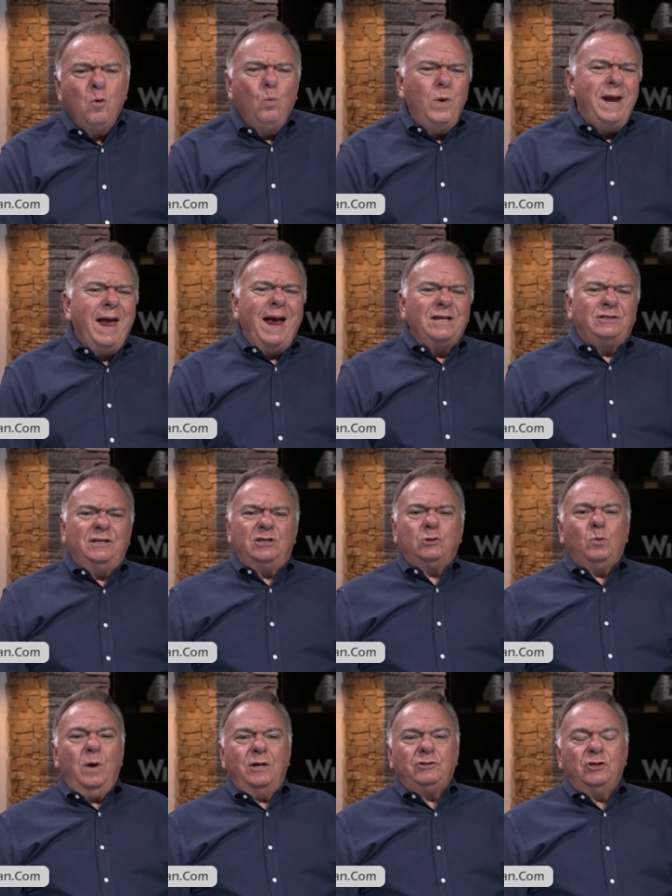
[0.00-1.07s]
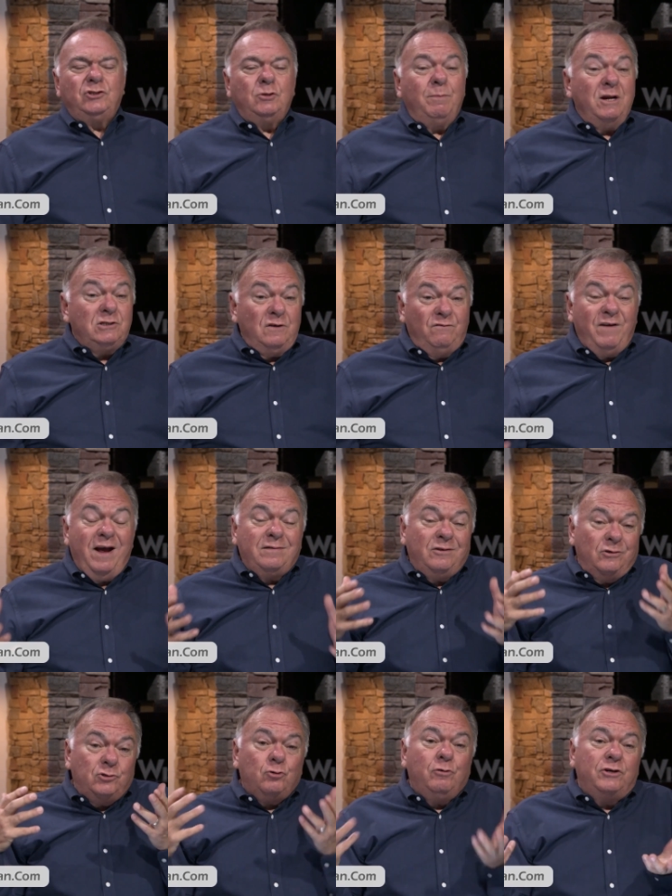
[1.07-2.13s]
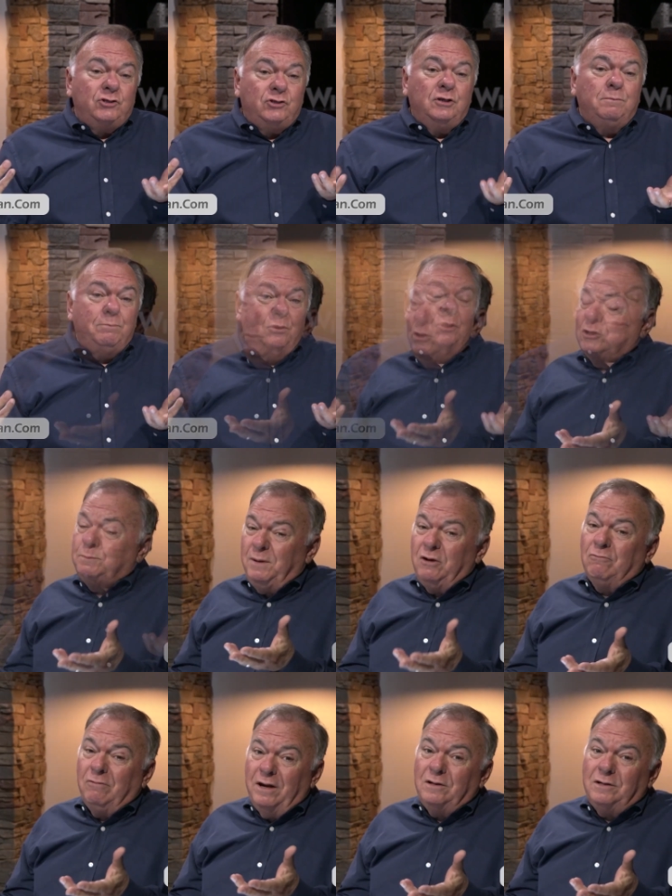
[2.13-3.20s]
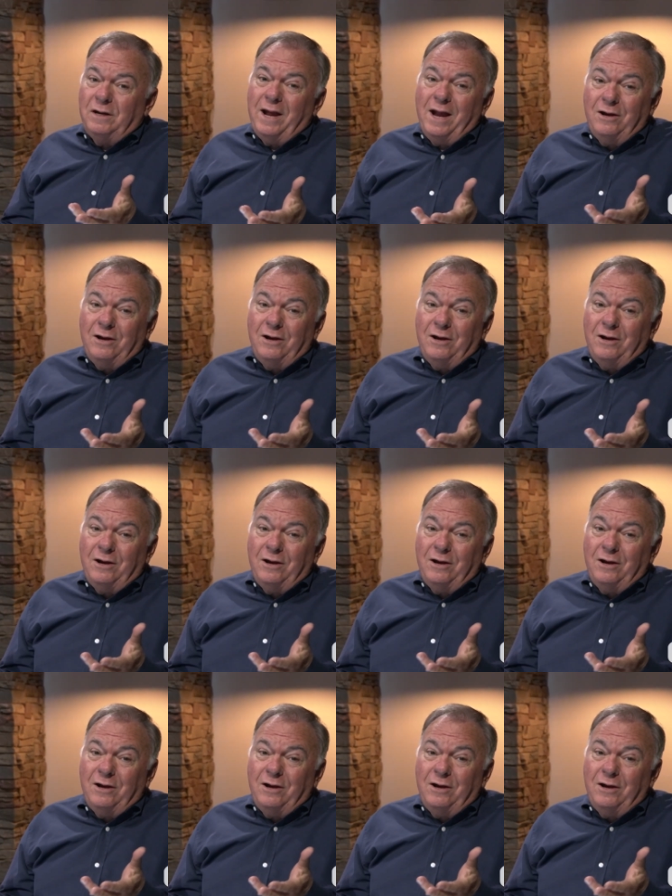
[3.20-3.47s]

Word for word: We ask this question so much. In fact, there's Christian books being written today.